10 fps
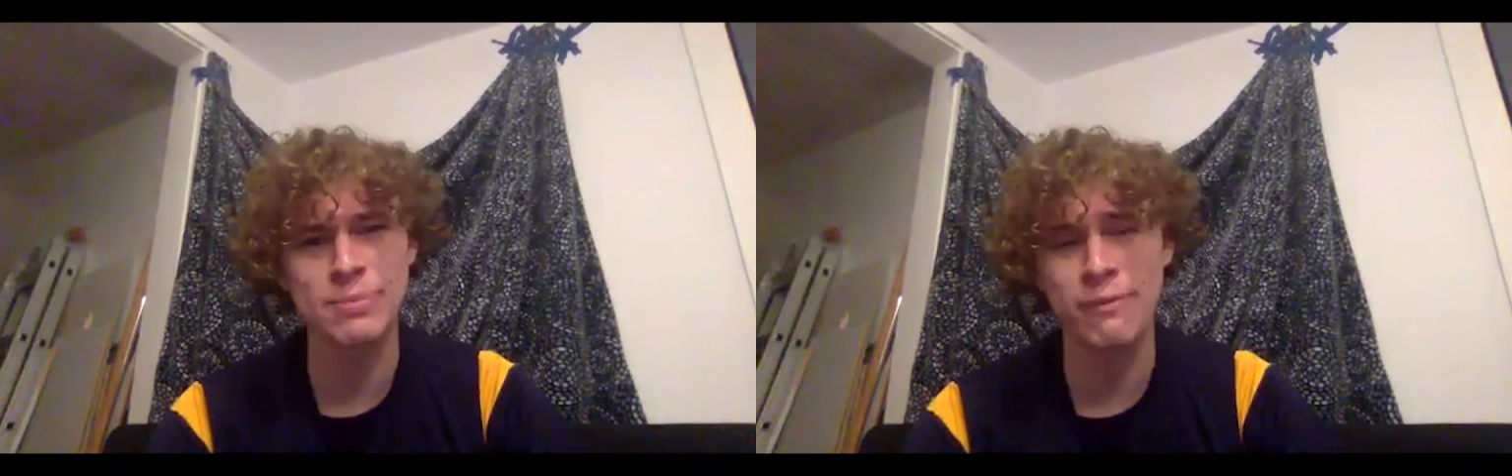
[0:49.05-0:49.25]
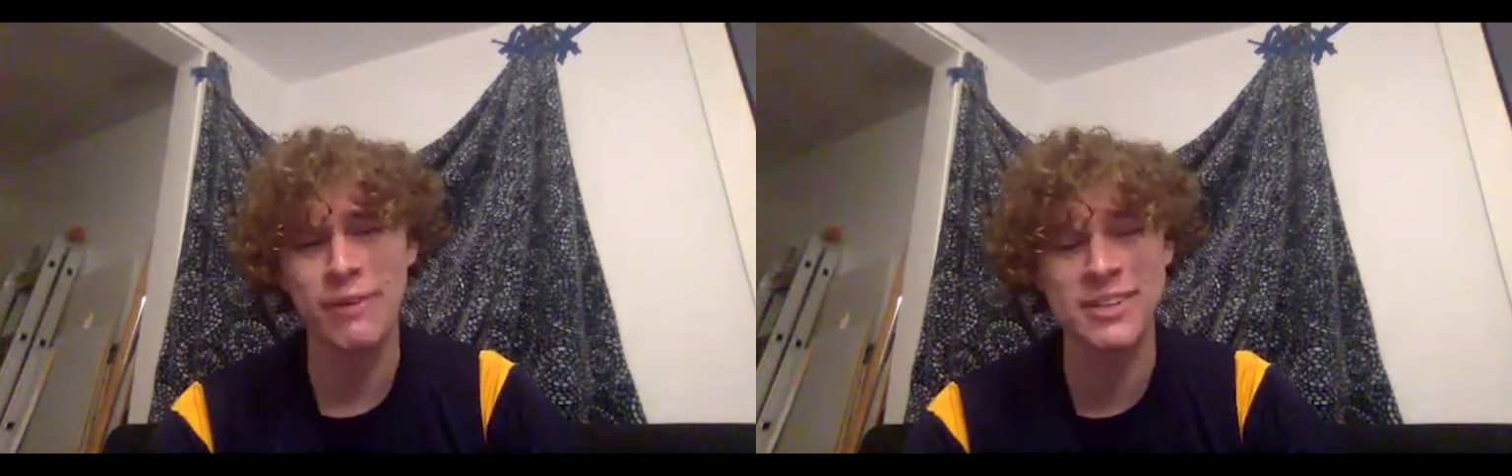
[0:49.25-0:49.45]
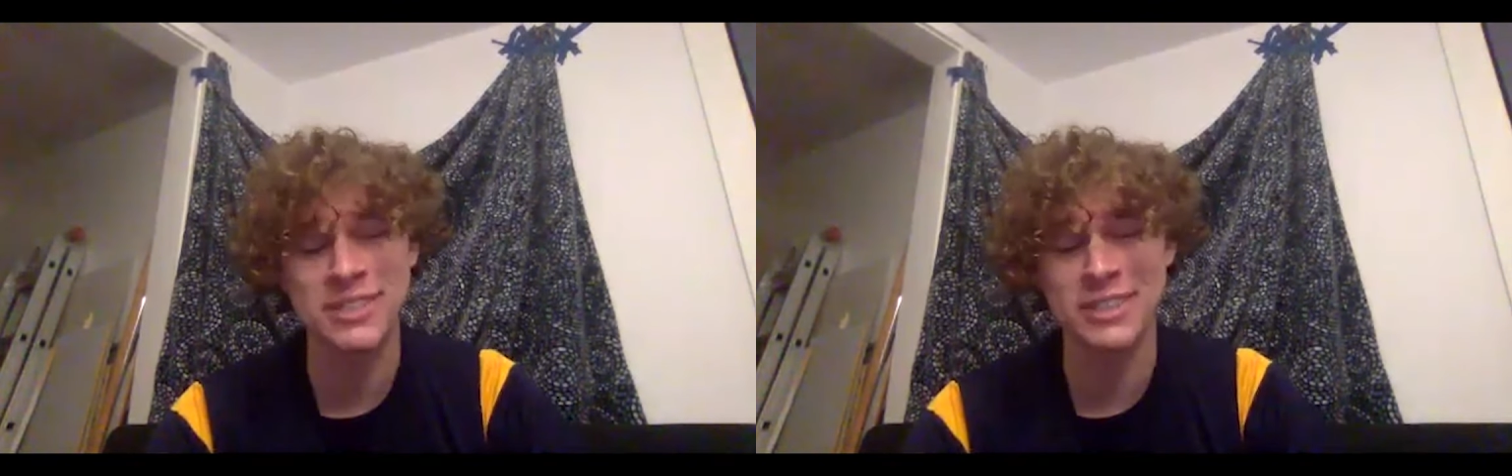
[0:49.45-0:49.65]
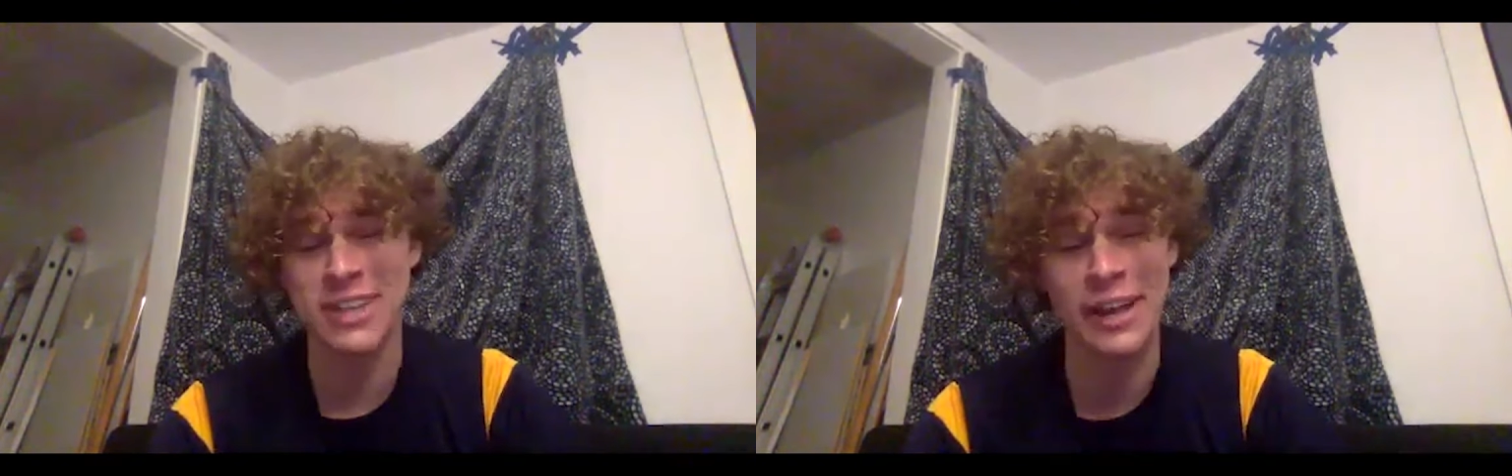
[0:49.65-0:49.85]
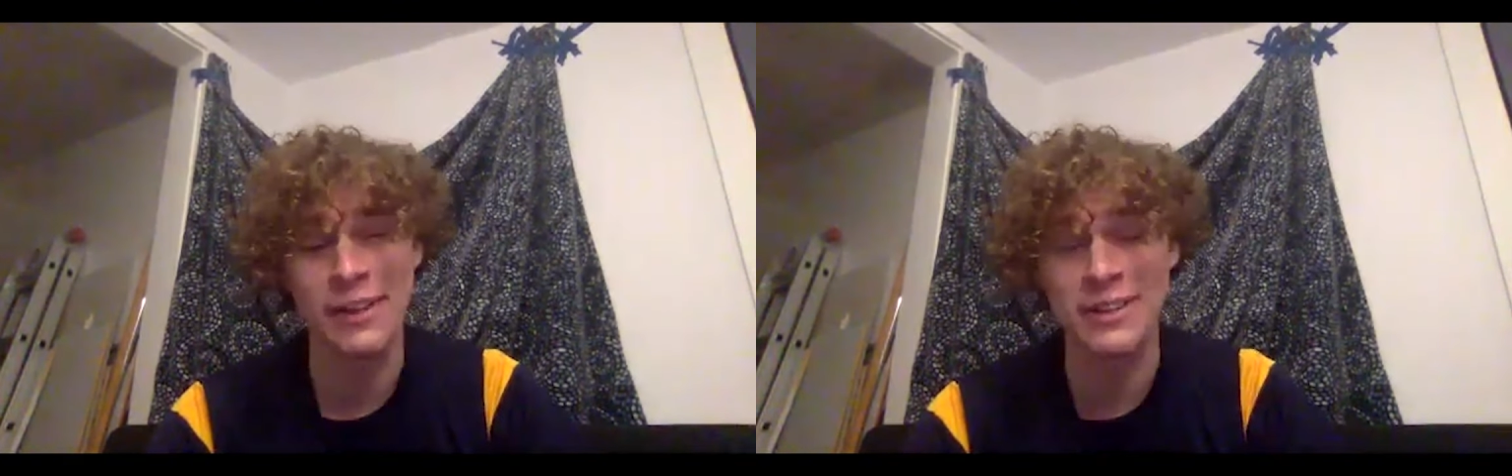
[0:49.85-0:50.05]
think this
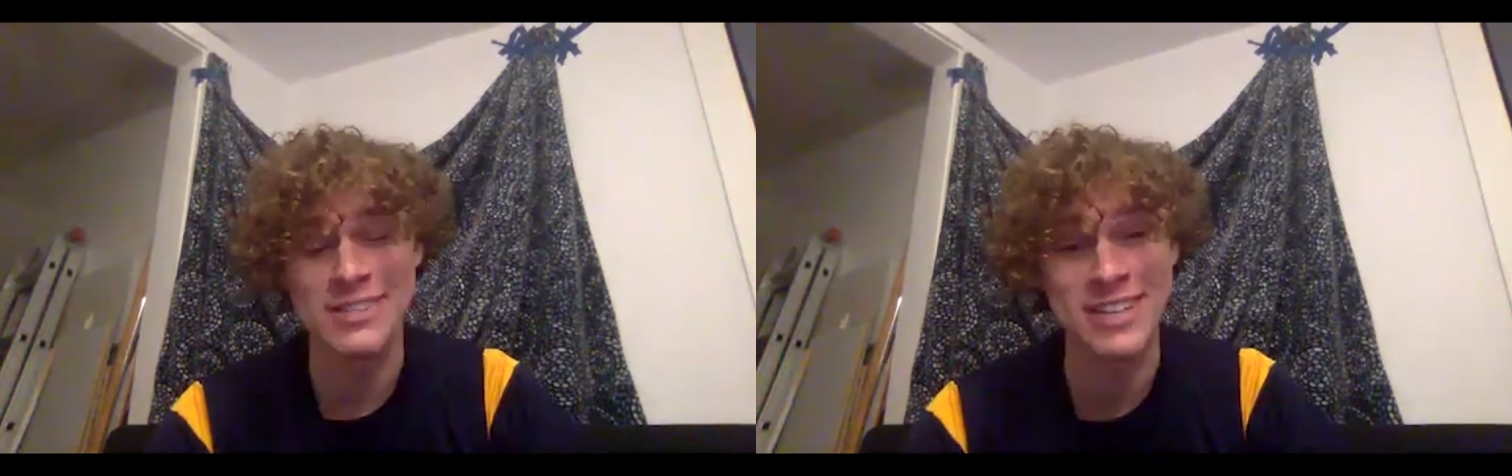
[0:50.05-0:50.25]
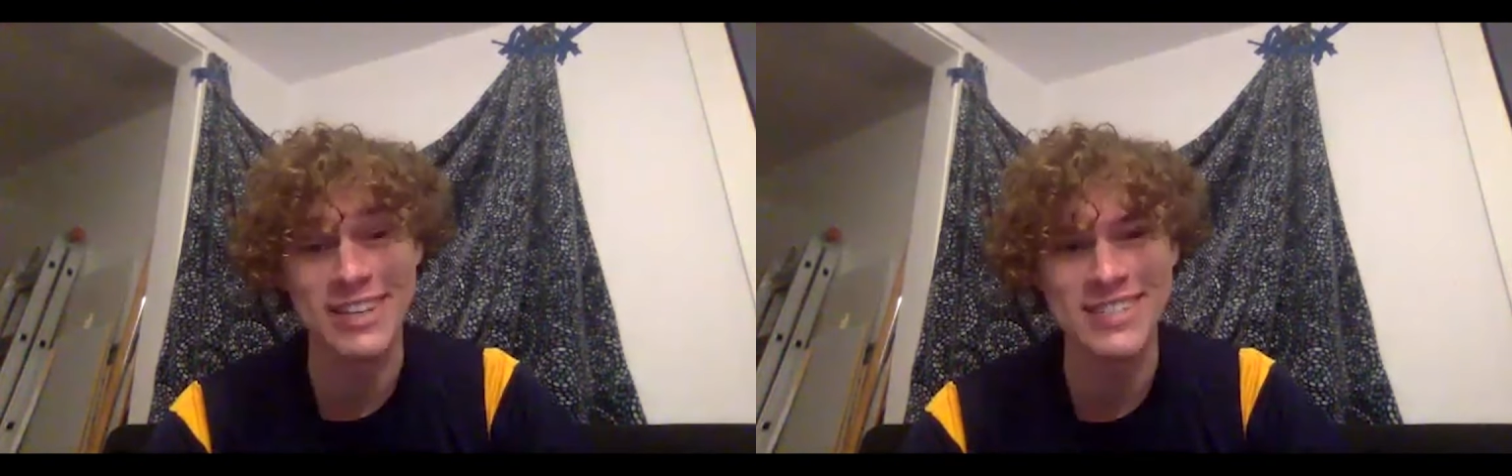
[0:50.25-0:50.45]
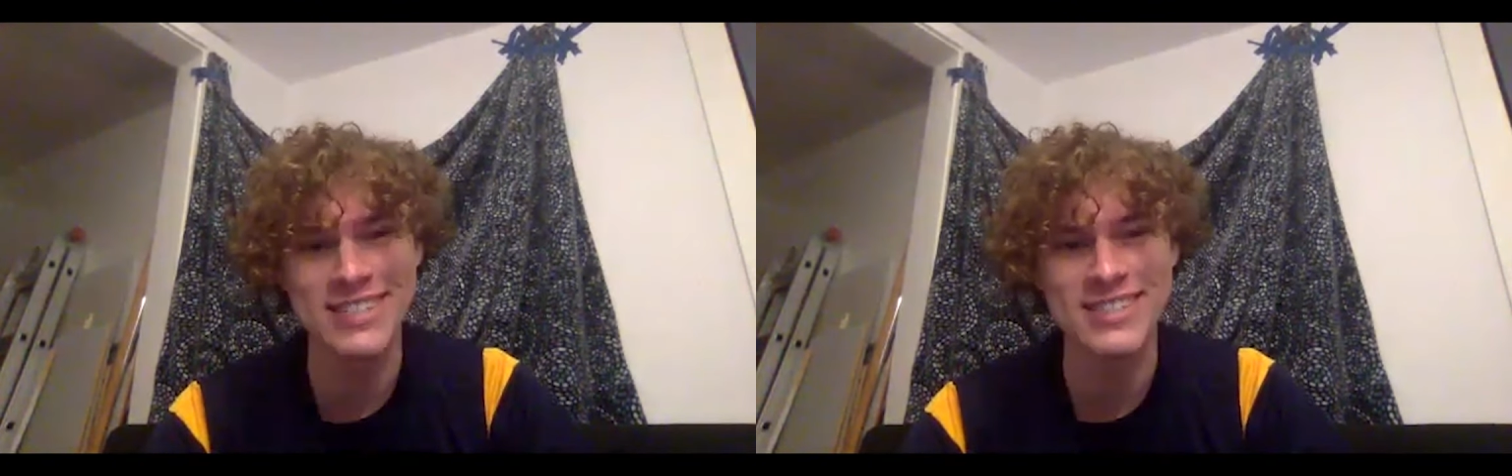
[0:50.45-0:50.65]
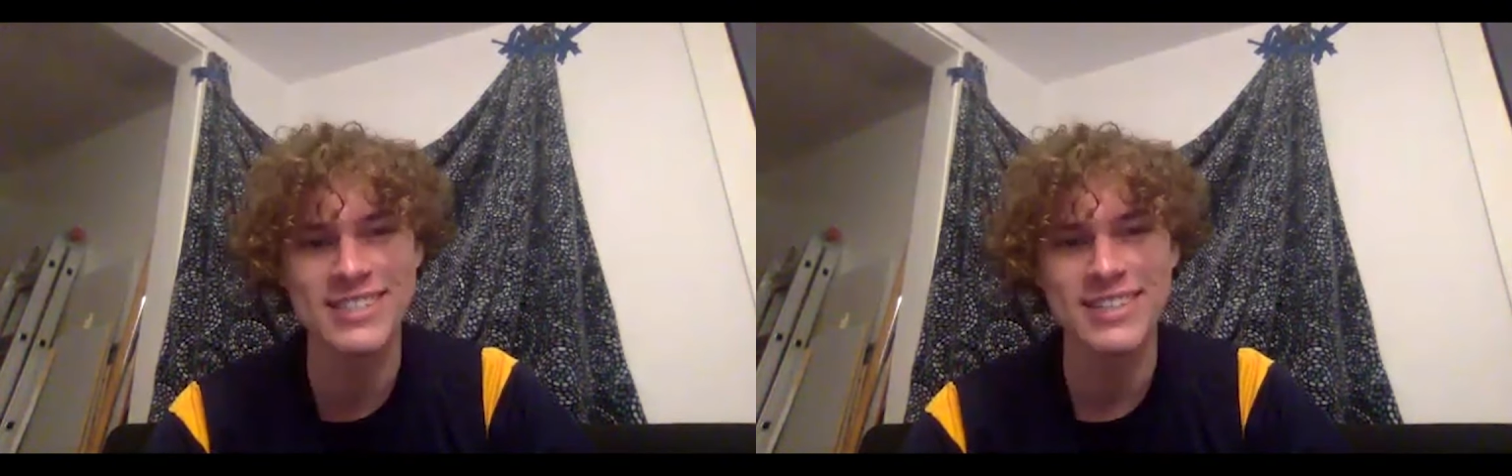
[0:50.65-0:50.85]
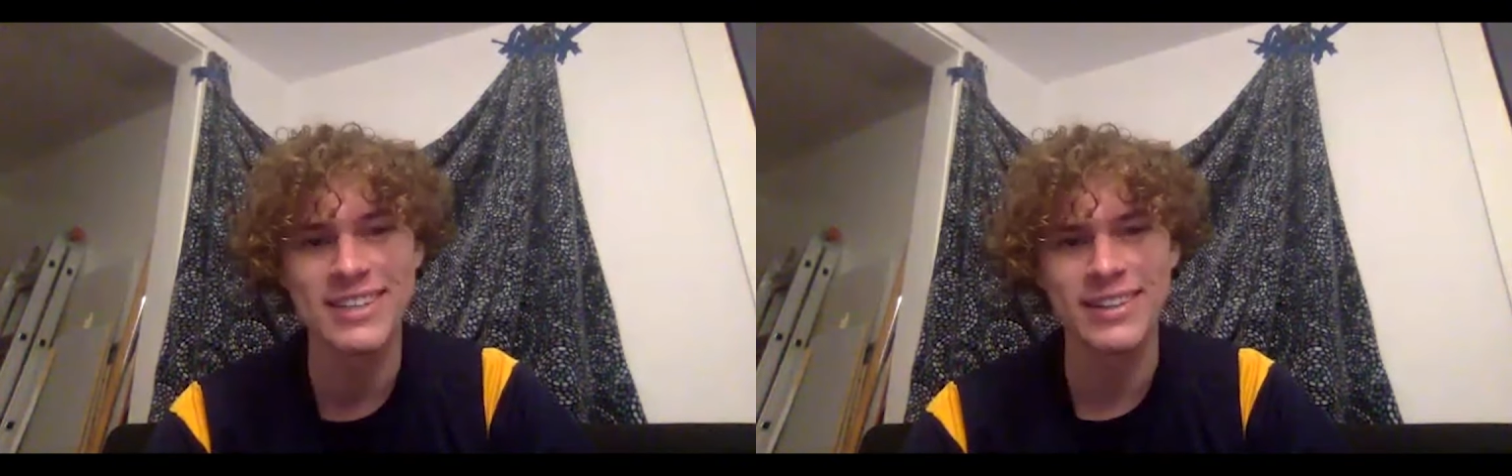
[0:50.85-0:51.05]
professor is hella
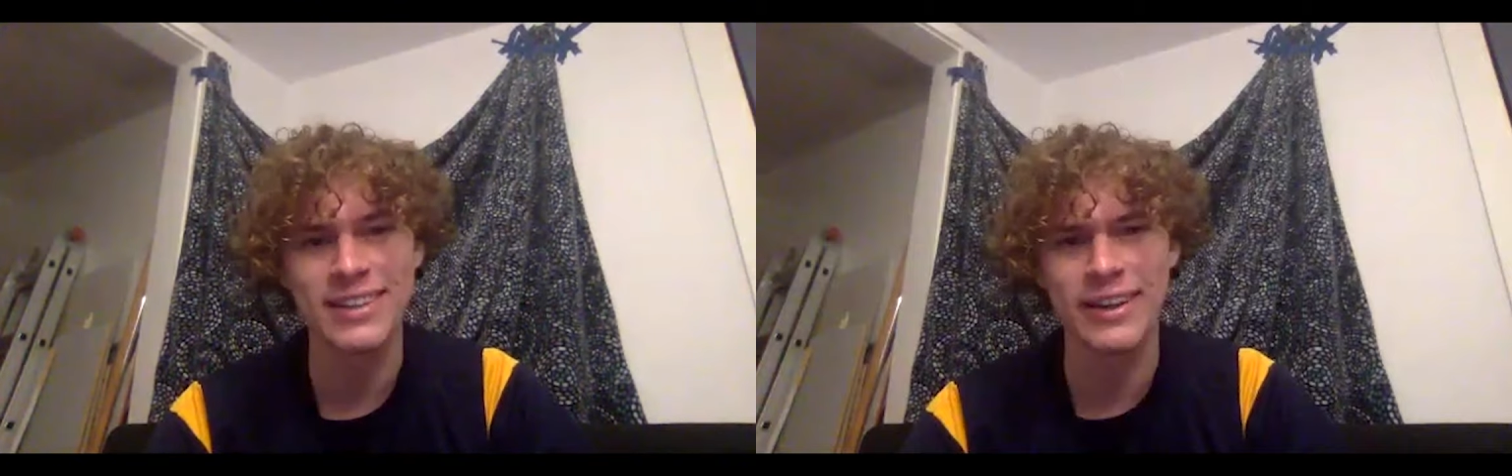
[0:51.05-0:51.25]
sus?